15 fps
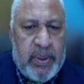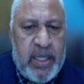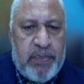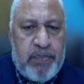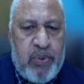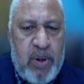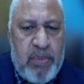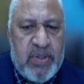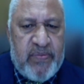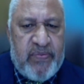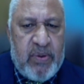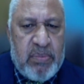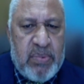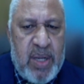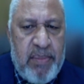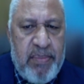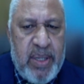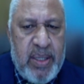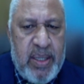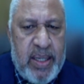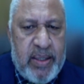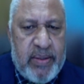That promise from
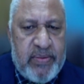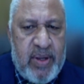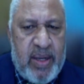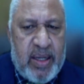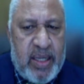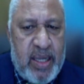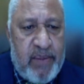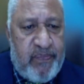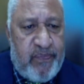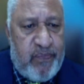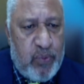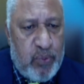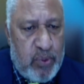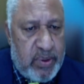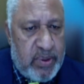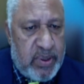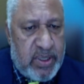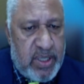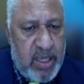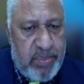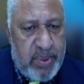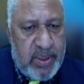government has kept food on
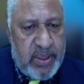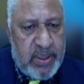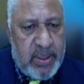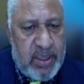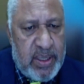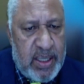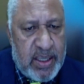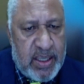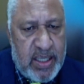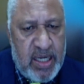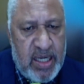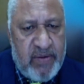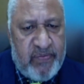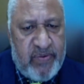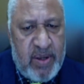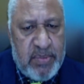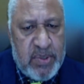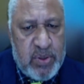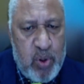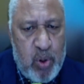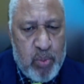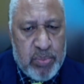the table in cane
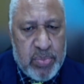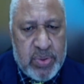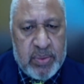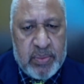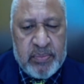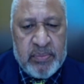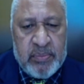farmers' homes.